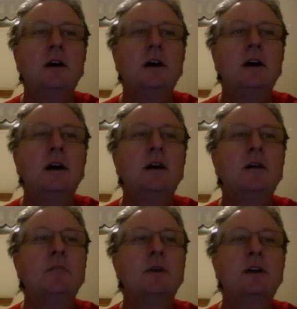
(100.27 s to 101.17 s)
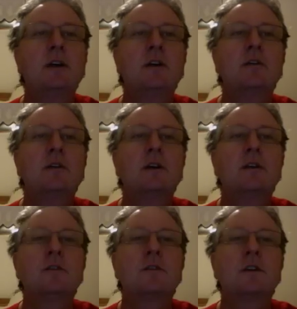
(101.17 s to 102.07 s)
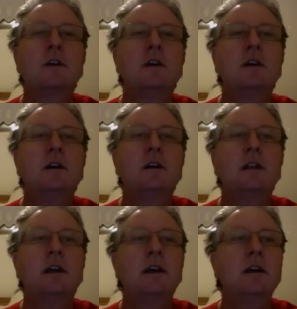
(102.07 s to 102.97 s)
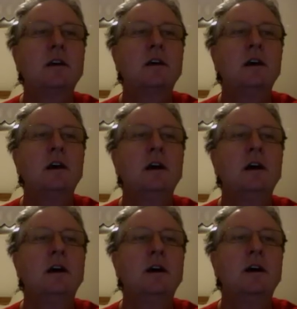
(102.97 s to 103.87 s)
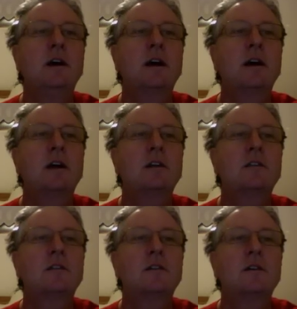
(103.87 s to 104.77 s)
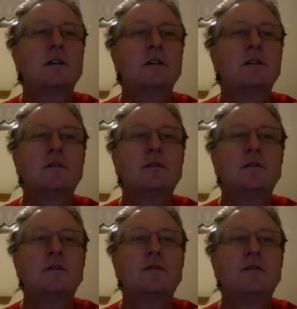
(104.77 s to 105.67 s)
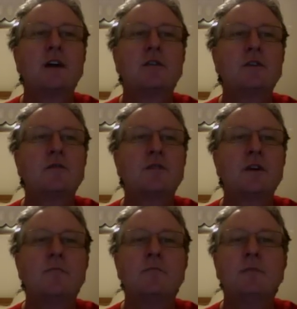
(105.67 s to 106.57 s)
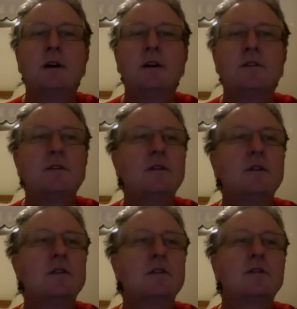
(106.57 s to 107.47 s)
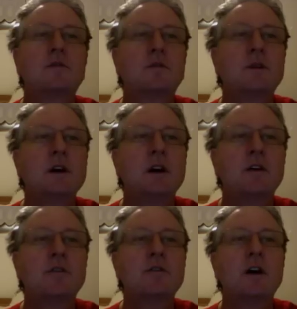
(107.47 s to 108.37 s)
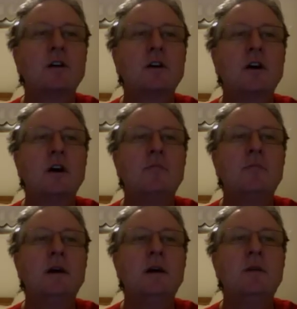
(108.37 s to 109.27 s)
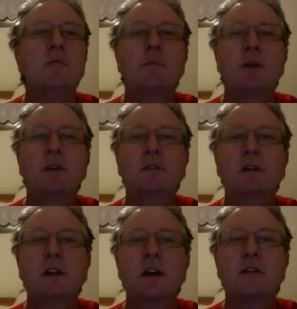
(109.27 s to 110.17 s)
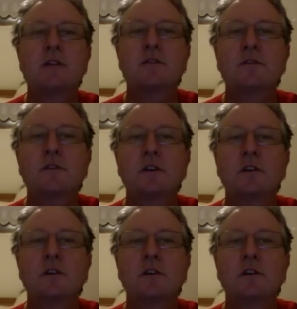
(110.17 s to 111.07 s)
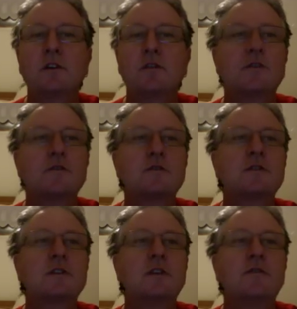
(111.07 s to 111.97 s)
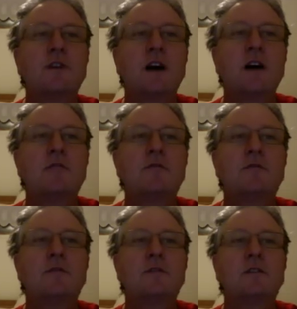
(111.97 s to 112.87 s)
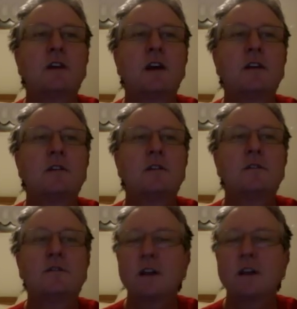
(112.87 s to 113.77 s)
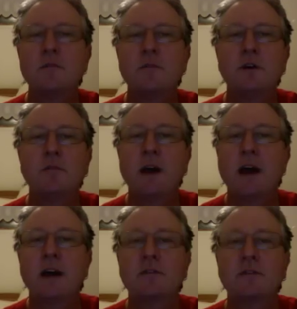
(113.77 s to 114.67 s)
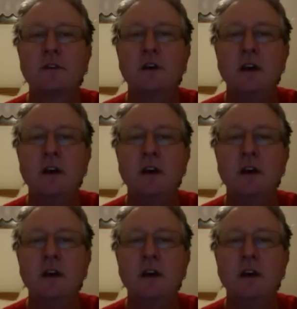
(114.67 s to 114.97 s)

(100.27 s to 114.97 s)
Um, but here is the uh, link. Uh, I got uh, found it from uh, treehugger.com. But basically, I just uh, Google searched 510 Senate bill passed